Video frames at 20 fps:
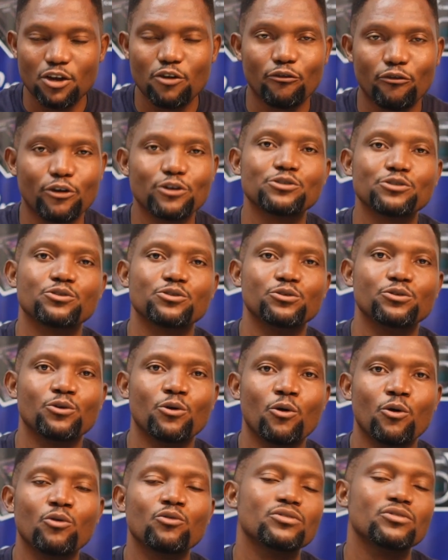for you to
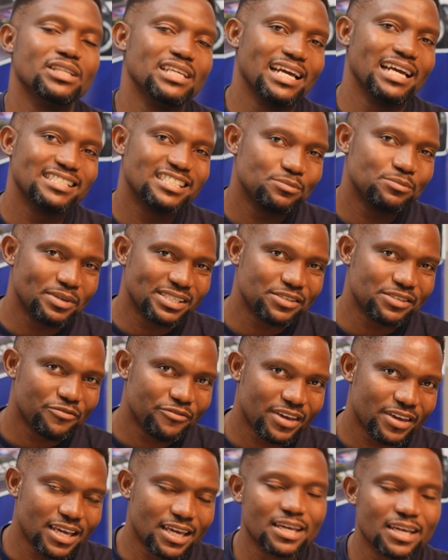know their
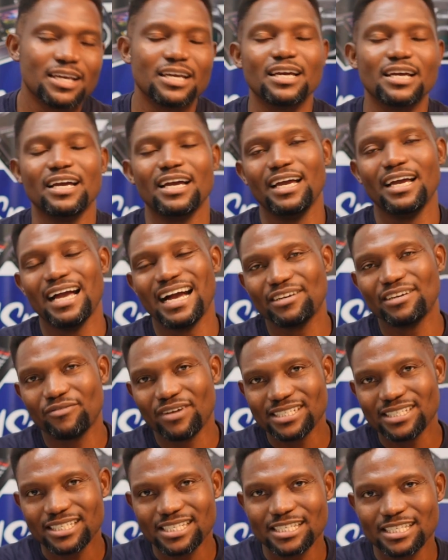specific
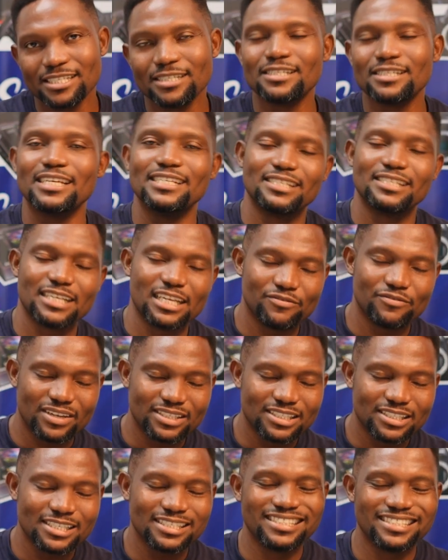advantages and
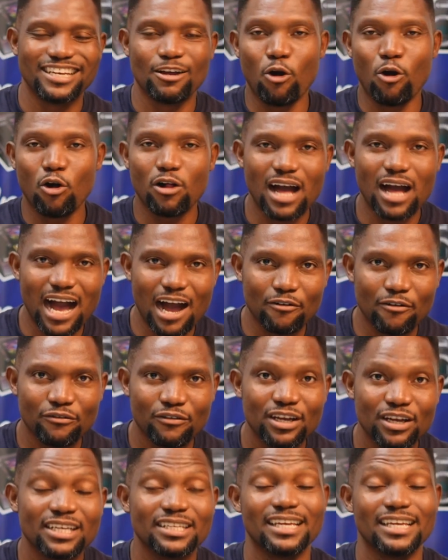disadvantages they all have.